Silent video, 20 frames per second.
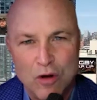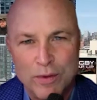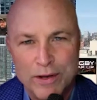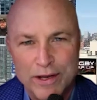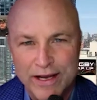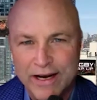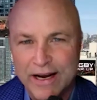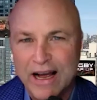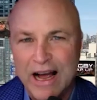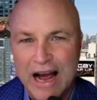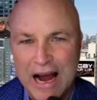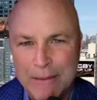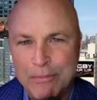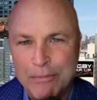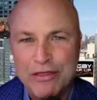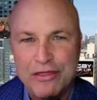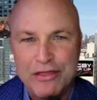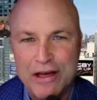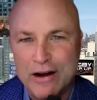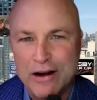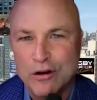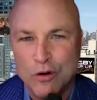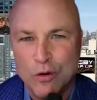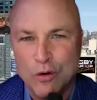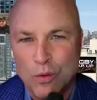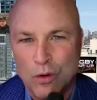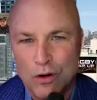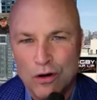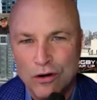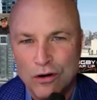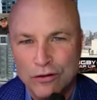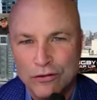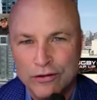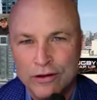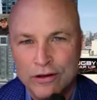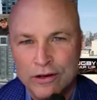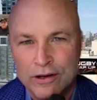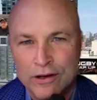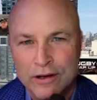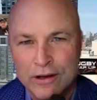in a hypothetical world,
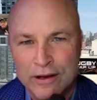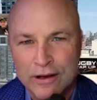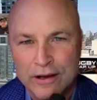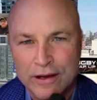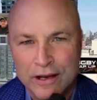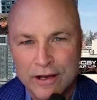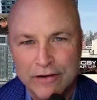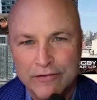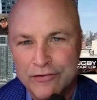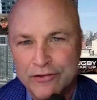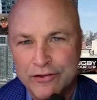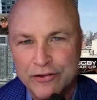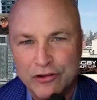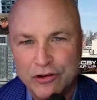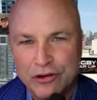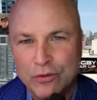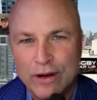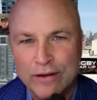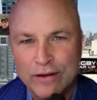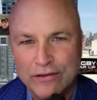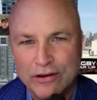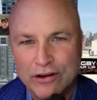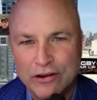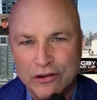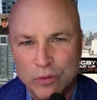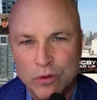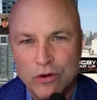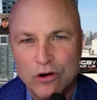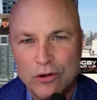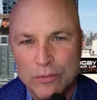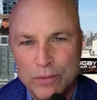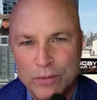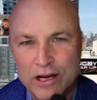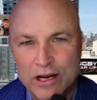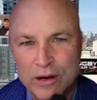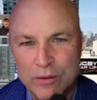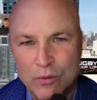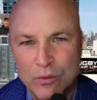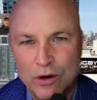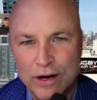if the two entities were to
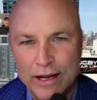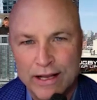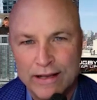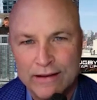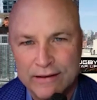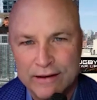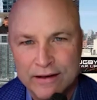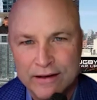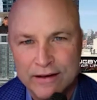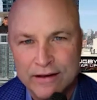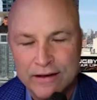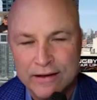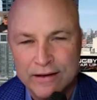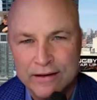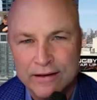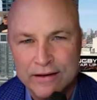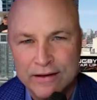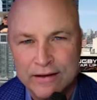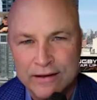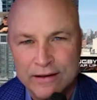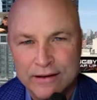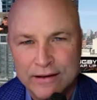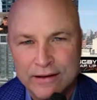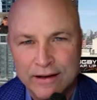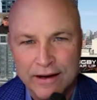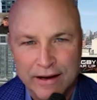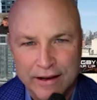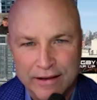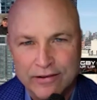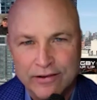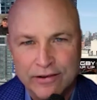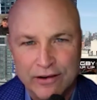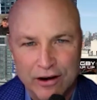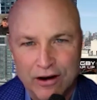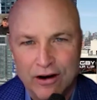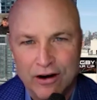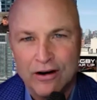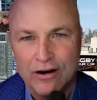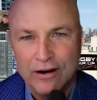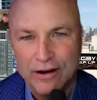become one entity and
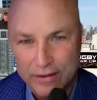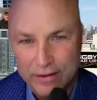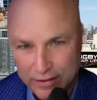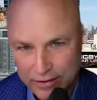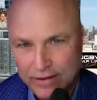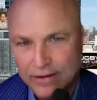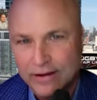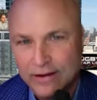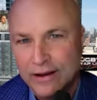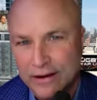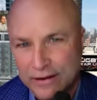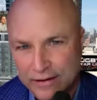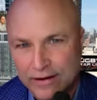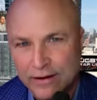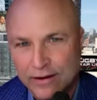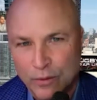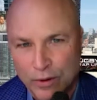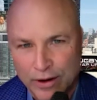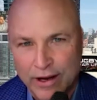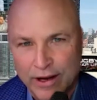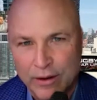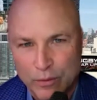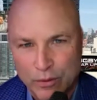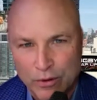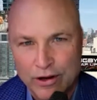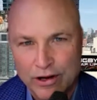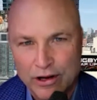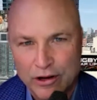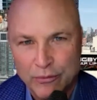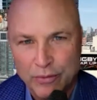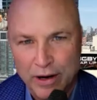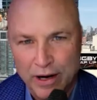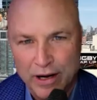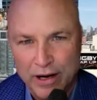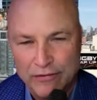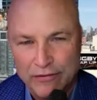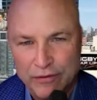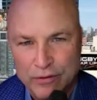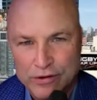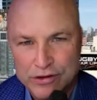NCR and D1A were to combine
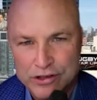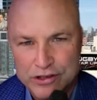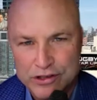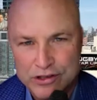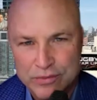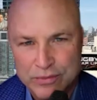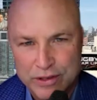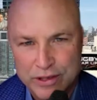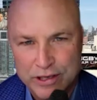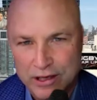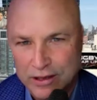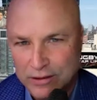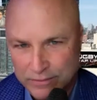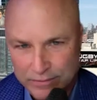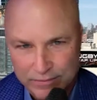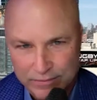forces and become,